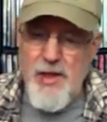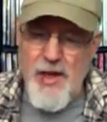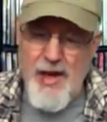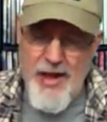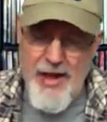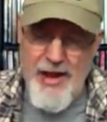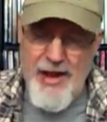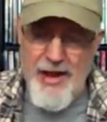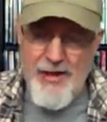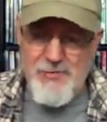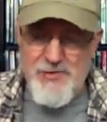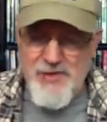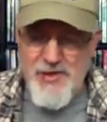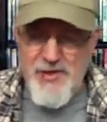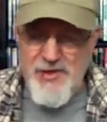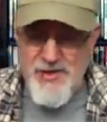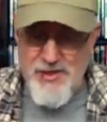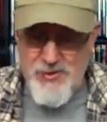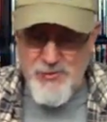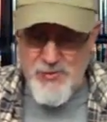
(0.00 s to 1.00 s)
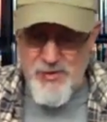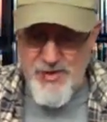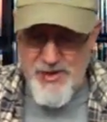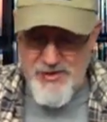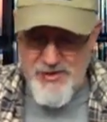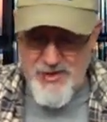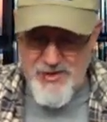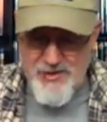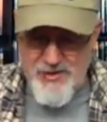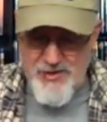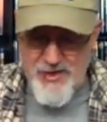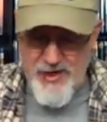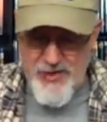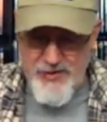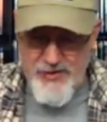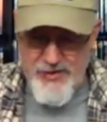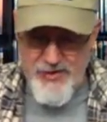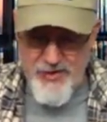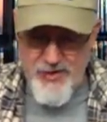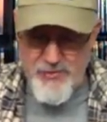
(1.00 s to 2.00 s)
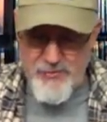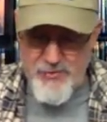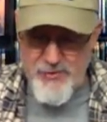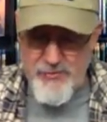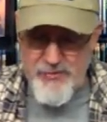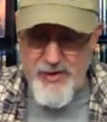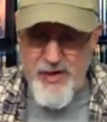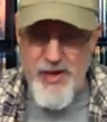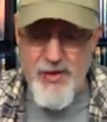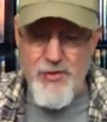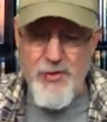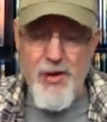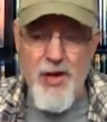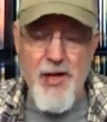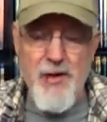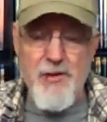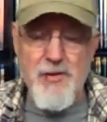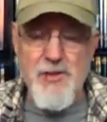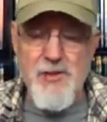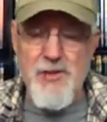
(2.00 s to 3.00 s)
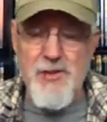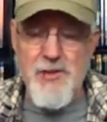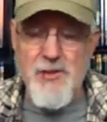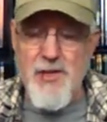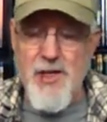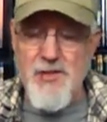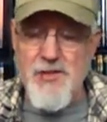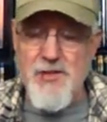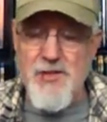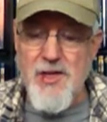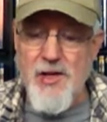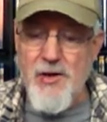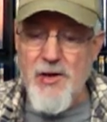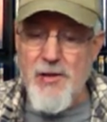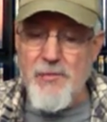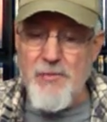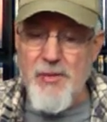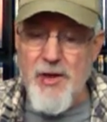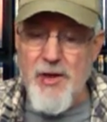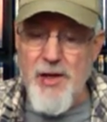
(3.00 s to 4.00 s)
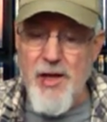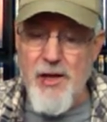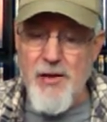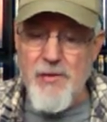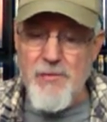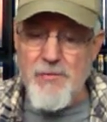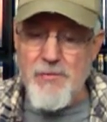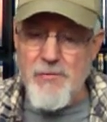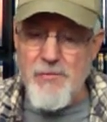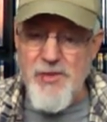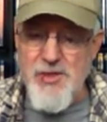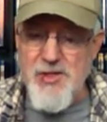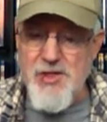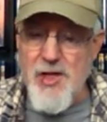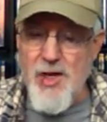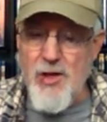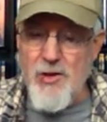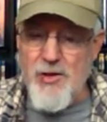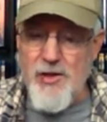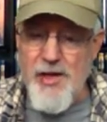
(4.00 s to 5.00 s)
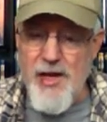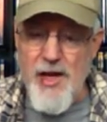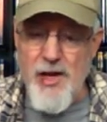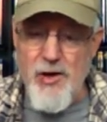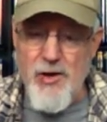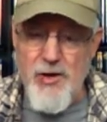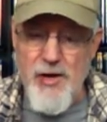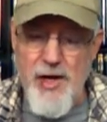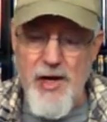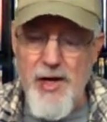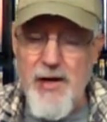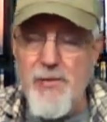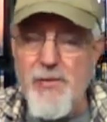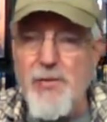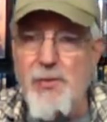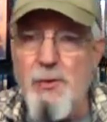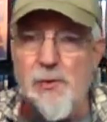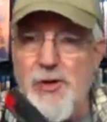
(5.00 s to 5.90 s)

I have seen this one. It's a scary darn movie, I thought. This has got Sarah Michelle Gellar in it, The